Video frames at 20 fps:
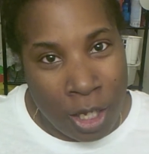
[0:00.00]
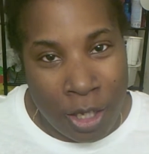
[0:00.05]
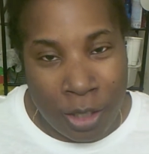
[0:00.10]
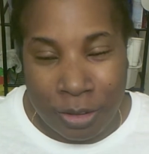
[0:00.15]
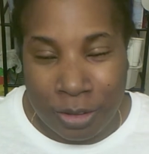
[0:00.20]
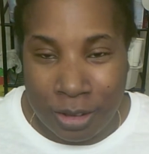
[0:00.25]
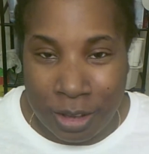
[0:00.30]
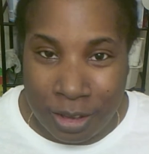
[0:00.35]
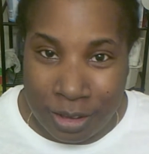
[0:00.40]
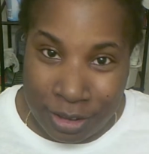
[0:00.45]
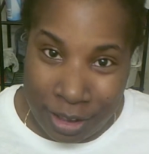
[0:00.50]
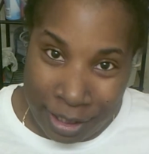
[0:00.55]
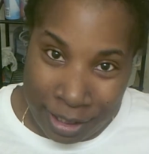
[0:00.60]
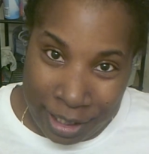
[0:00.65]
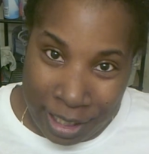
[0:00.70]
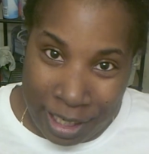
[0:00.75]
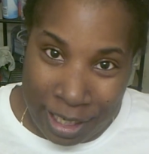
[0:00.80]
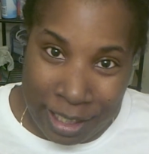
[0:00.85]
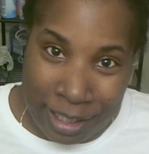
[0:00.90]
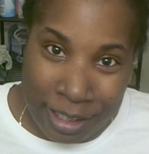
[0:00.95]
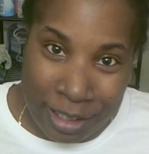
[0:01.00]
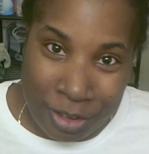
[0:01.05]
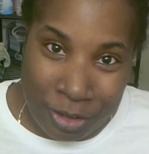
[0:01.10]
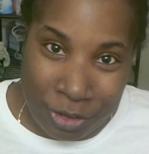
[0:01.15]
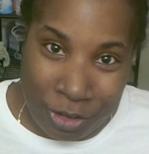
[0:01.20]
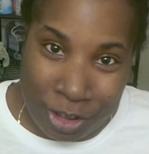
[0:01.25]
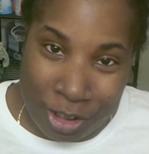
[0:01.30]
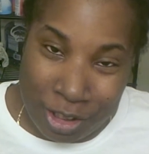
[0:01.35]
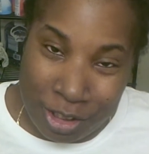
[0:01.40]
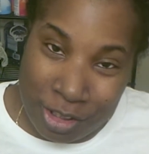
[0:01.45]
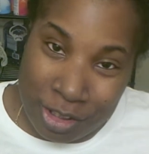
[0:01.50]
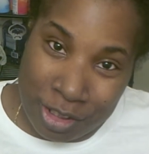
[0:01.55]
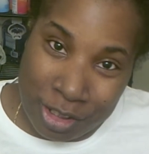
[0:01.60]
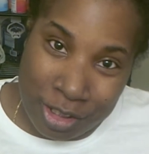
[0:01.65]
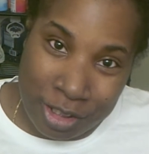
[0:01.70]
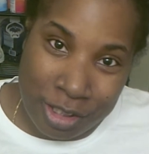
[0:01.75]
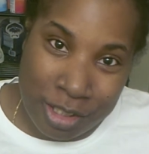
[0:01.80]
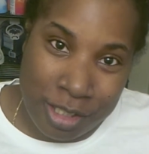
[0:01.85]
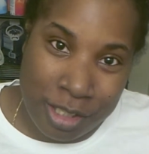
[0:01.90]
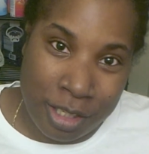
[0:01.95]
since I can't get on
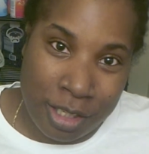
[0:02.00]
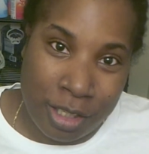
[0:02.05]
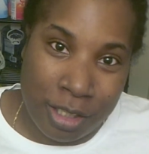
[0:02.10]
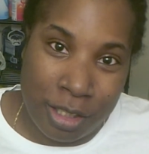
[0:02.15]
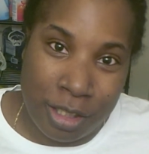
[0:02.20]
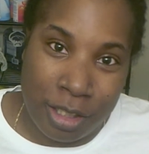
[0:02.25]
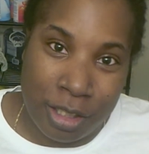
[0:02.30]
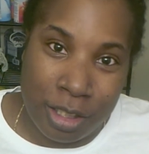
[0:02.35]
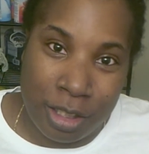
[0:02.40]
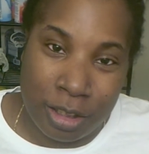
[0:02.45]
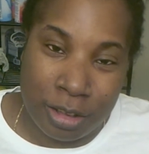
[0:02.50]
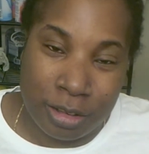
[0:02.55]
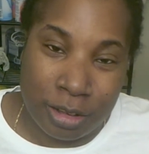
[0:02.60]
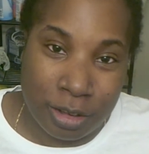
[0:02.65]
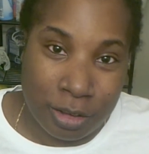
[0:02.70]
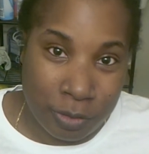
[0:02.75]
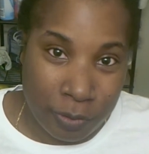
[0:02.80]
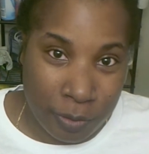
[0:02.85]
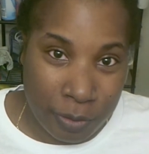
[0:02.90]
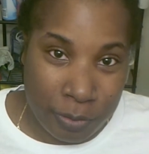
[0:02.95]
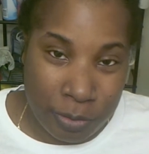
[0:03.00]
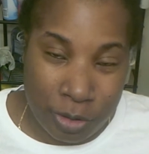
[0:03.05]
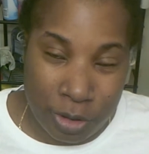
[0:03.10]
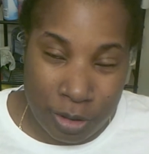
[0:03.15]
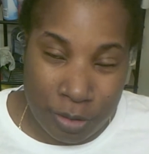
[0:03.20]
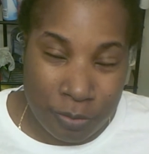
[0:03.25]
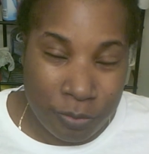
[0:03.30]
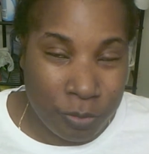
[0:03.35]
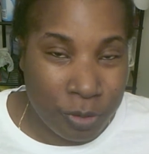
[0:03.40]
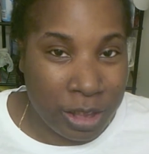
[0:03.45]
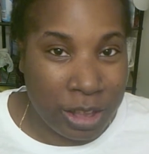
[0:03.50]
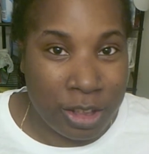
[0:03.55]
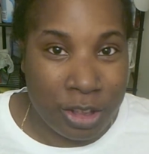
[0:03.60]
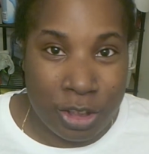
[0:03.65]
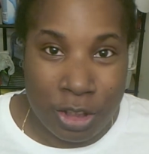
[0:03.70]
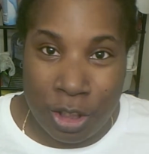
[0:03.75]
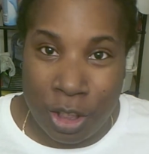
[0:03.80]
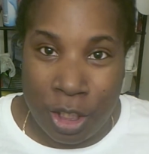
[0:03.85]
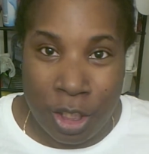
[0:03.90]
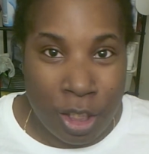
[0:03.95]
the subscription, which
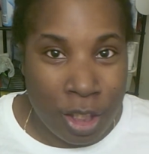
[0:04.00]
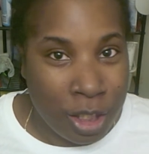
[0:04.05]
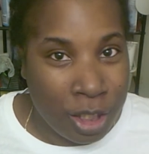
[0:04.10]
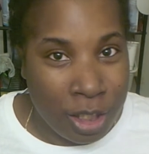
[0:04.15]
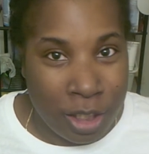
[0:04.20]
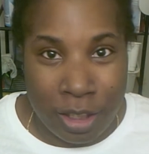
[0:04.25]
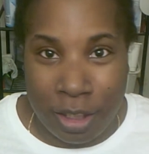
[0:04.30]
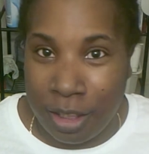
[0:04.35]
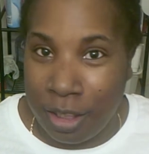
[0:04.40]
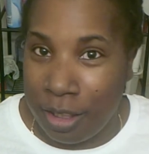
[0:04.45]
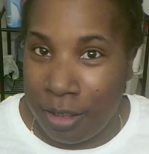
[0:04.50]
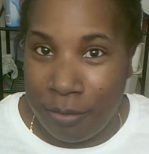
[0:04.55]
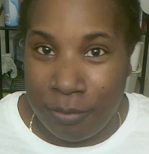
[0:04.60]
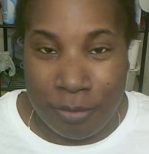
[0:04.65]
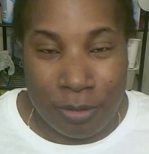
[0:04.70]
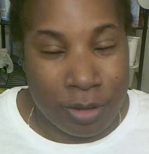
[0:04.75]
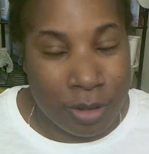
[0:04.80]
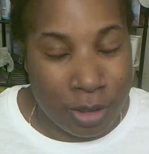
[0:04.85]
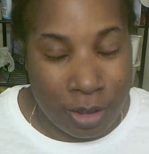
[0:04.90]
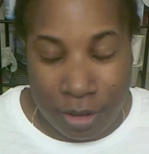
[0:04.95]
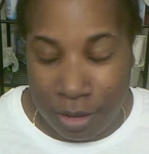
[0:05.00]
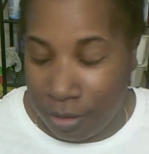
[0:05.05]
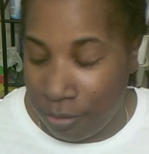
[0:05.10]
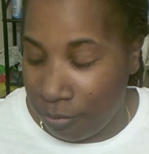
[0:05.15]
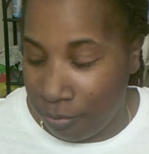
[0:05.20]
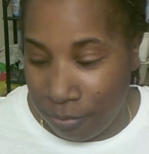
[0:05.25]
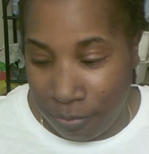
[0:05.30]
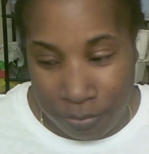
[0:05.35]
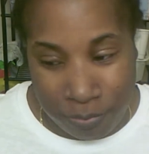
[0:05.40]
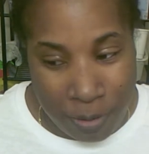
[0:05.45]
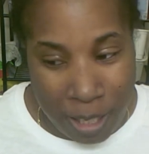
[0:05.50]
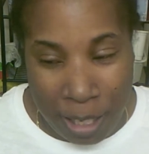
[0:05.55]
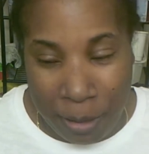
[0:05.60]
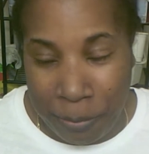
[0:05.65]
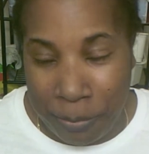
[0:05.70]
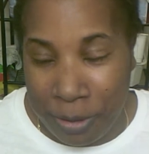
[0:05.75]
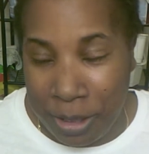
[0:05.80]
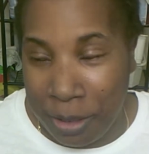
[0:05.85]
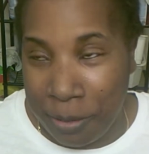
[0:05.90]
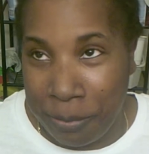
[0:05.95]
keeps
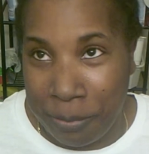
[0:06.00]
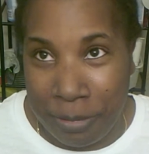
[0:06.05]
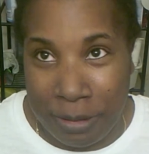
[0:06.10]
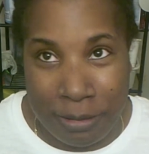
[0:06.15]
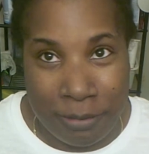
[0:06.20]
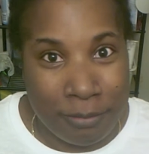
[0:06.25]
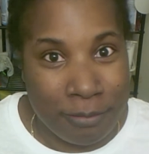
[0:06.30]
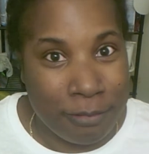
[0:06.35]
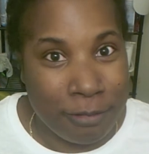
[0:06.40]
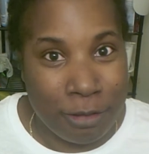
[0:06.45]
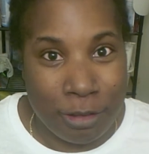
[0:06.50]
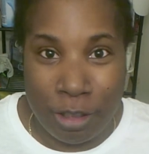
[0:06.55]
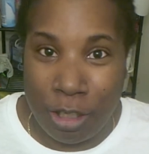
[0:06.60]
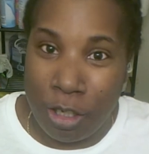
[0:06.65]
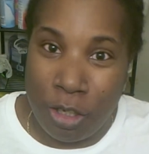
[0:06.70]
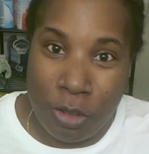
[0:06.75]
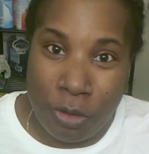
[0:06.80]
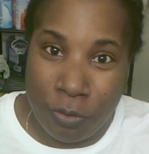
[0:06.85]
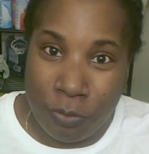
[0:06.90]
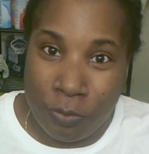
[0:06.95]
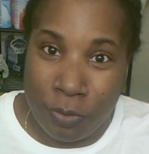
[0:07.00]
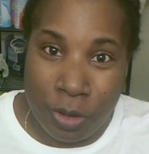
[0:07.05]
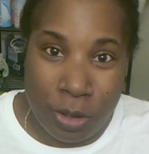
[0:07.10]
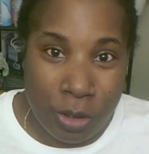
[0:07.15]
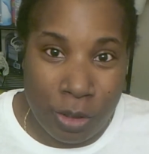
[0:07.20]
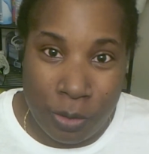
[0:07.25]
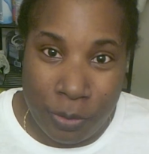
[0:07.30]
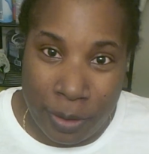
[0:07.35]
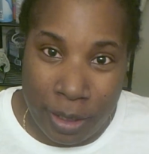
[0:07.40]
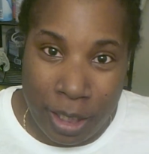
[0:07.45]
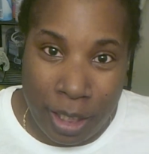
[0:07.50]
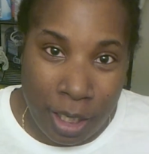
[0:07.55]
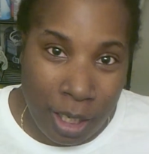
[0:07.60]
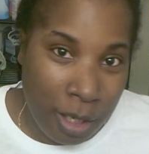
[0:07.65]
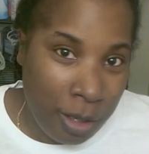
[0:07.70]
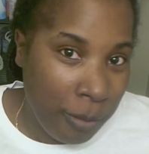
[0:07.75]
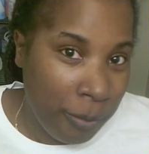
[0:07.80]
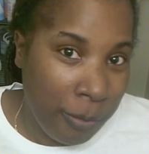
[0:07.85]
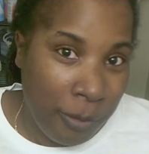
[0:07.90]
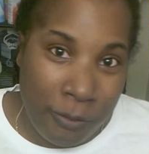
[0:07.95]
popping up and going real quick
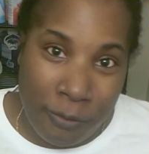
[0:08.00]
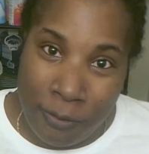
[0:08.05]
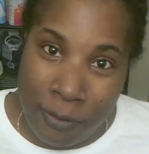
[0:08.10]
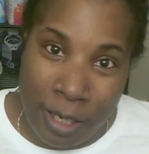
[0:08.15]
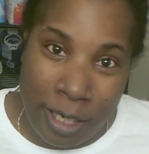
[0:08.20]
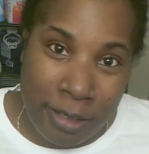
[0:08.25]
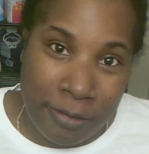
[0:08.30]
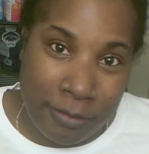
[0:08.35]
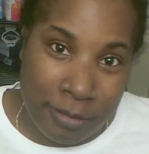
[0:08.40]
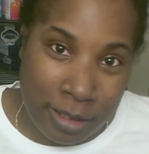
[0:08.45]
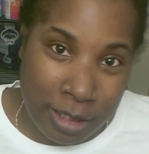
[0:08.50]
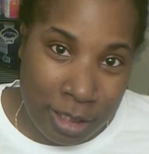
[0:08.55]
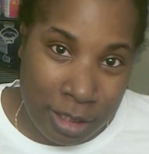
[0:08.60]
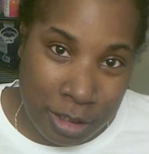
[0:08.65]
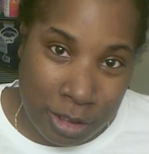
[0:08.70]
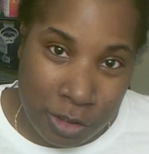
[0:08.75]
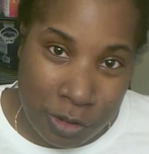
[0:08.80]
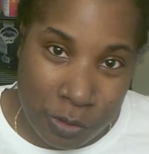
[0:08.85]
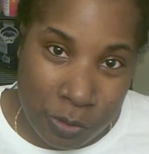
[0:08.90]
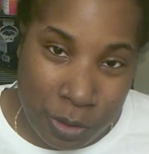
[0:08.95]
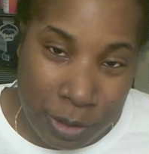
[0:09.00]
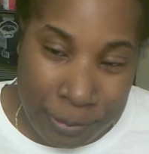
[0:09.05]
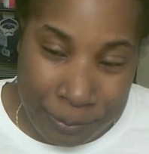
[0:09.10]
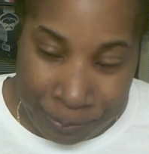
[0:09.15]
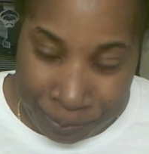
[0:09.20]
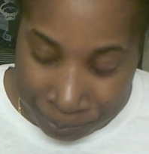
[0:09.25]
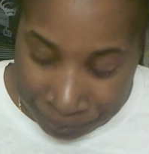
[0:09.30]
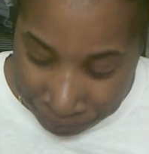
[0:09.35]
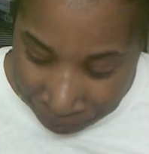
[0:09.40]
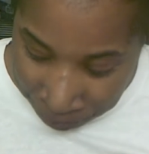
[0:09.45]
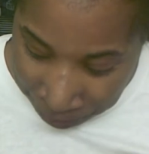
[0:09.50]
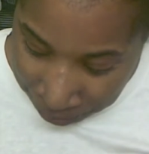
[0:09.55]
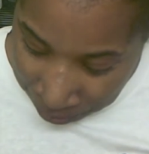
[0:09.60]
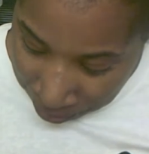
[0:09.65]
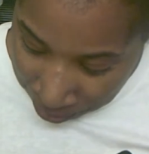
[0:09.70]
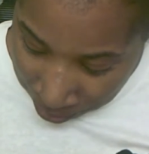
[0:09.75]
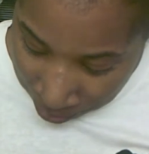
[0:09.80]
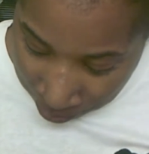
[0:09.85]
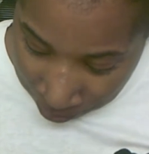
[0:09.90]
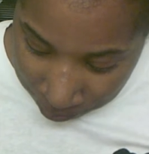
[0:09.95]
before I even get to it.
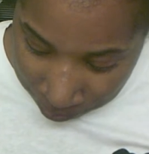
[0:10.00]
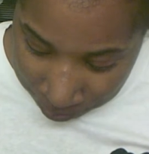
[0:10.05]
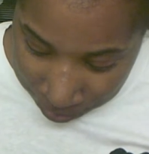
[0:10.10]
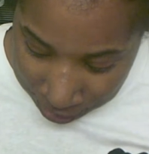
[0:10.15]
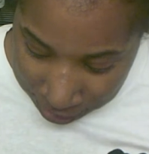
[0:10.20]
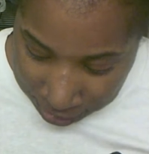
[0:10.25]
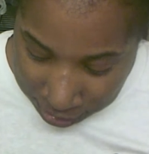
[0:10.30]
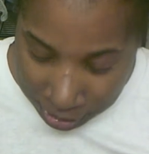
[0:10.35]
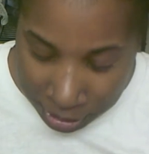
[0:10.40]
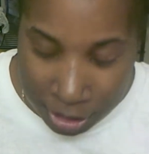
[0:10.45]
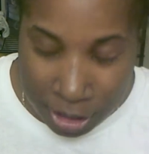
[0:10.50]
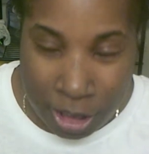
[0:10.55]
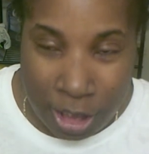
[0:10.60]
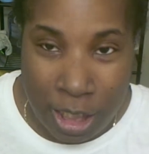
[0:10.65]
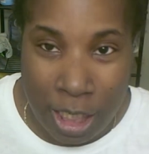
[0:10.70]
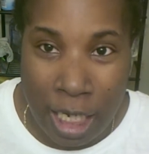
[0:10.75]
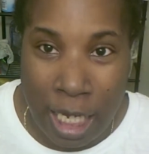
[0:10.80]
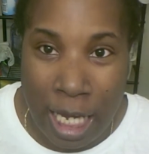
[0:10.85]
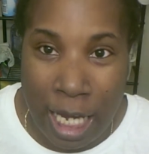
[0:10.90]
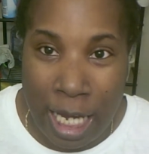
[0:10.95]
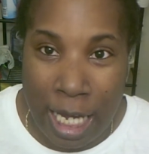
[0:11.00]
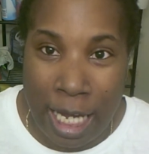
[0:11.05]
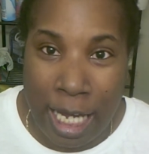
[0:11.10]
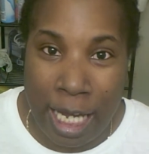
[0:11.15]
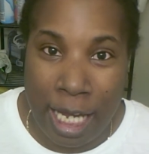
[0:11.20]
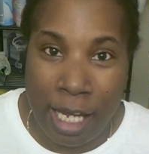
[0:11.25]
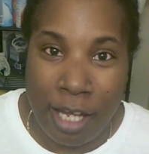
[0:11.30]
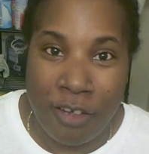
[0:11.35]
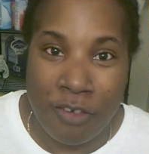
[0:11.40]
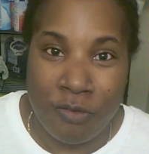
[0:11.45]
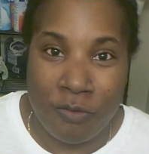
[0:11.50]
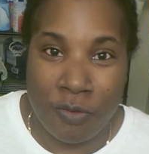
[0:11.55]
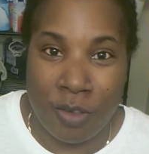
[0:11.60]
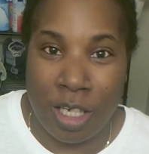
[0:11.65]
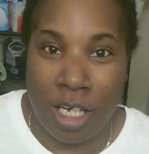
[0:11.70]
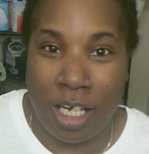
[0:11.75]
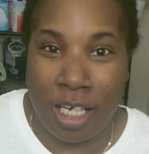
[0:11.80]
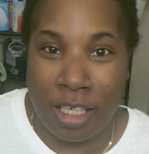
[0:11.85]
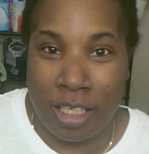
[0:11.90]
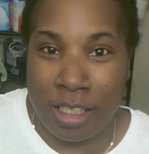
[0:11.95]
But I have
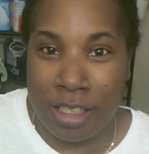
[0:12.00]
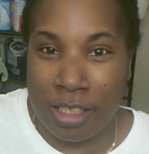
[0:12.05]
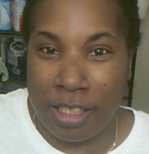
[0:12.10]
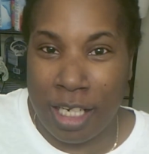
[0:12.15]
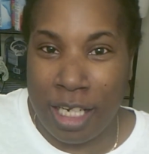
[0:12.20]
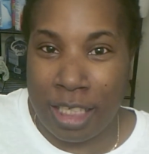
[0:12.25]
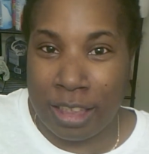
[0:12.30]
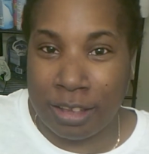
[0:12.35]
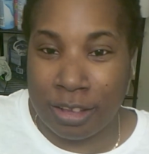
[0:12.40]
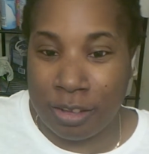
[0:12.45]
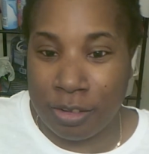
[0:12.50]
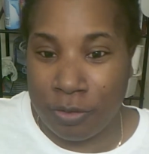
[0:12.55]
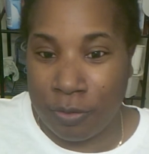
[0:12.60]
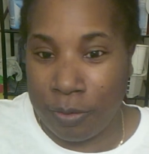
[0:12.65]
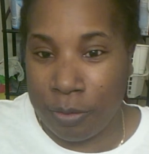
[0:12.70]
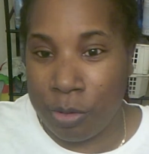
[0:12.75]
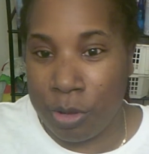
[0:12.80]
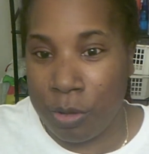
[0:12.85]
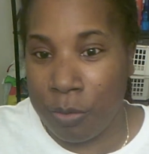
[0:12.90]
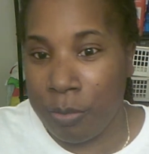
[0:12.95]
a non-subscription